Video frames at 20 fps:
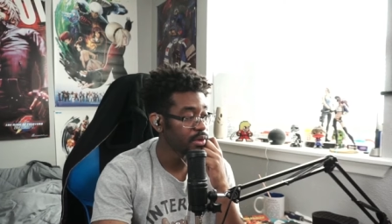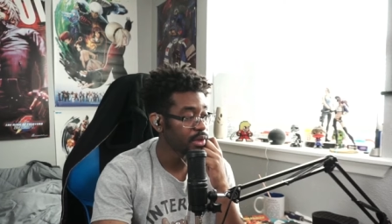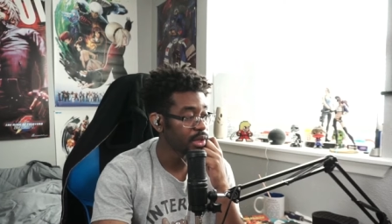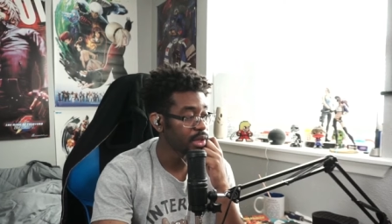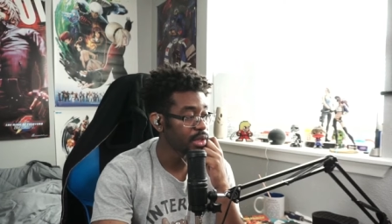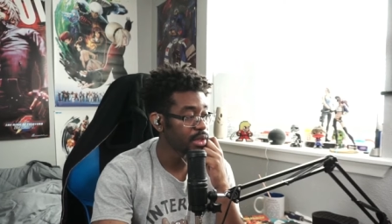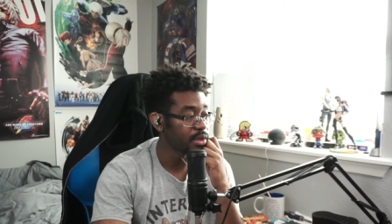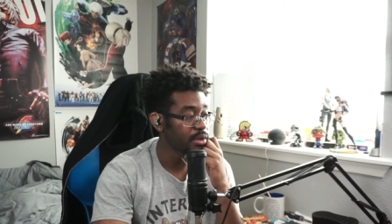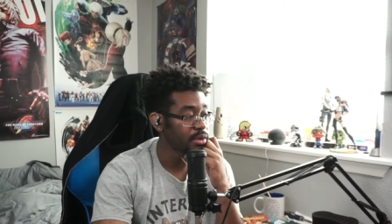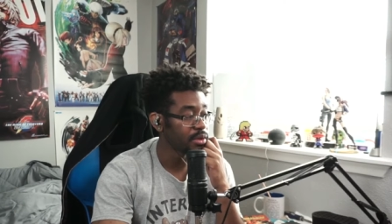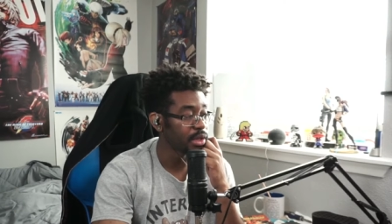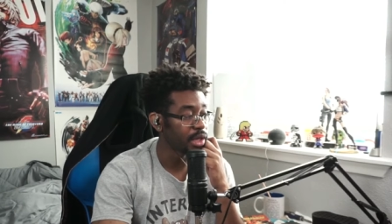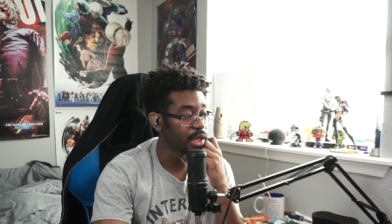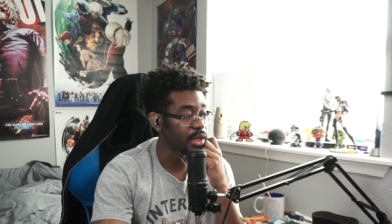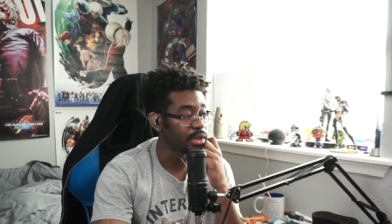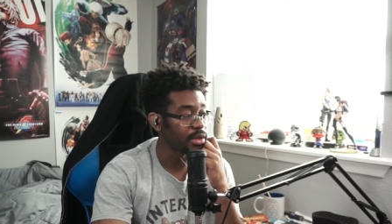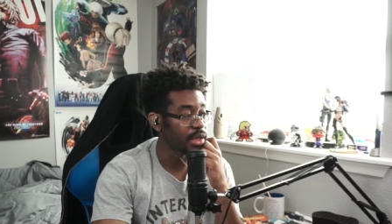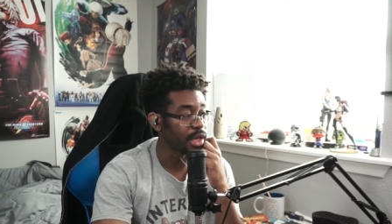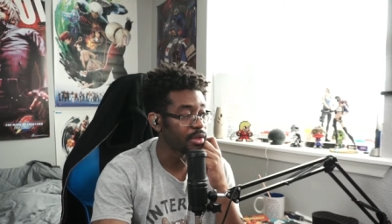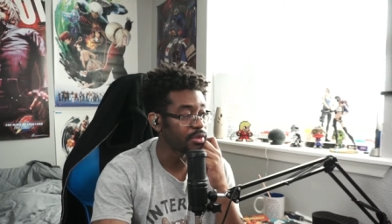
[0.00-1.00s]
Right,
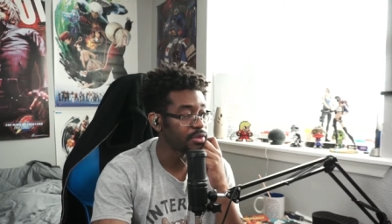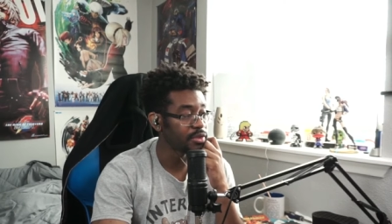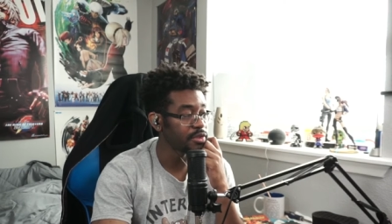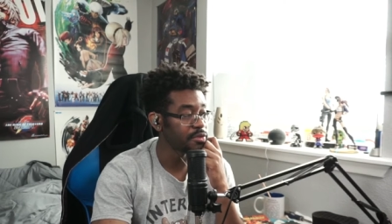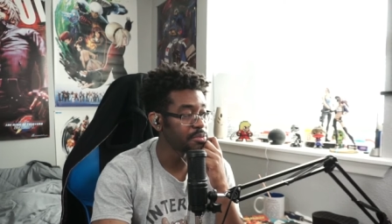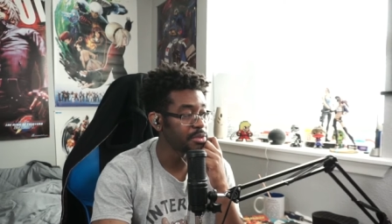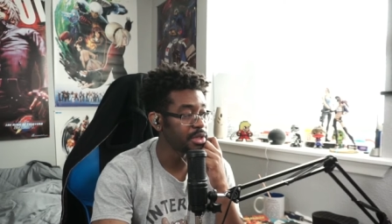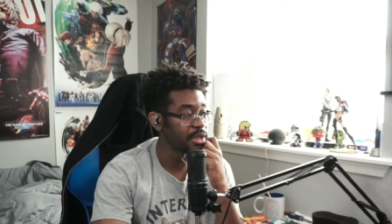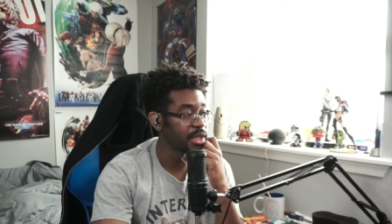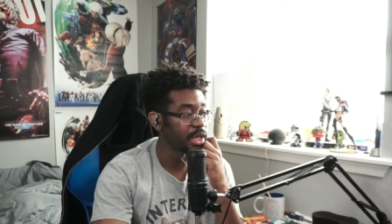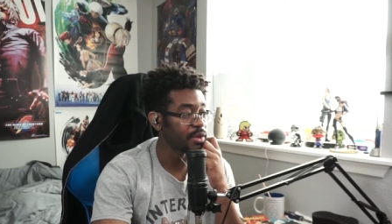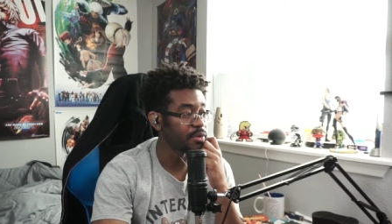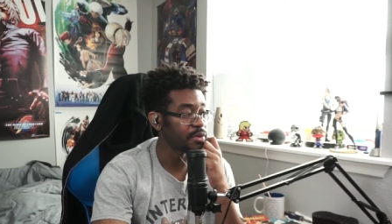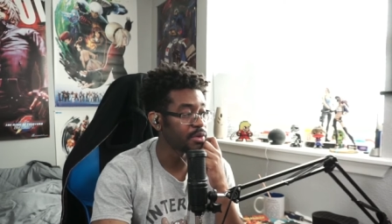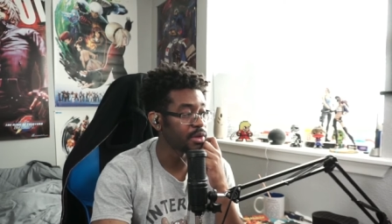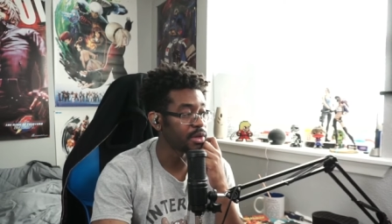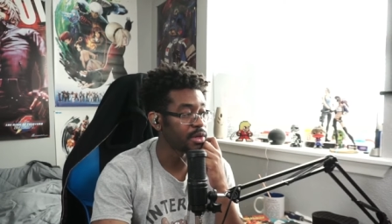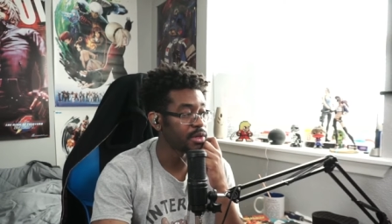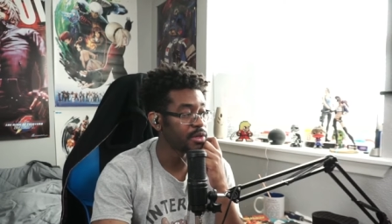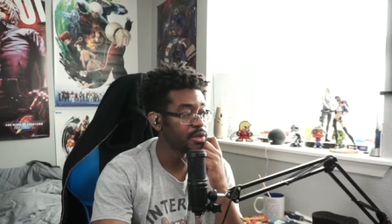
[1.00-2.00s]
that that's just me in that
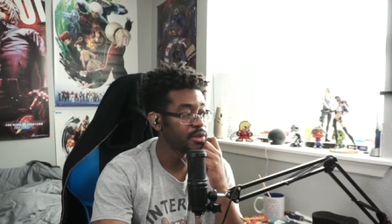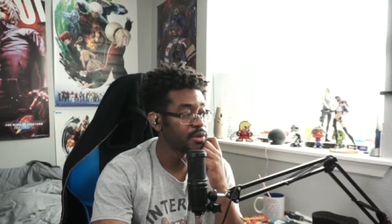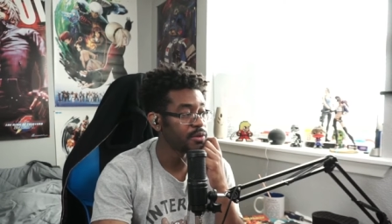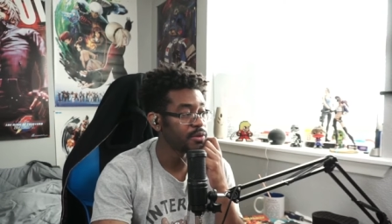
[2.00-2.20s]
regard,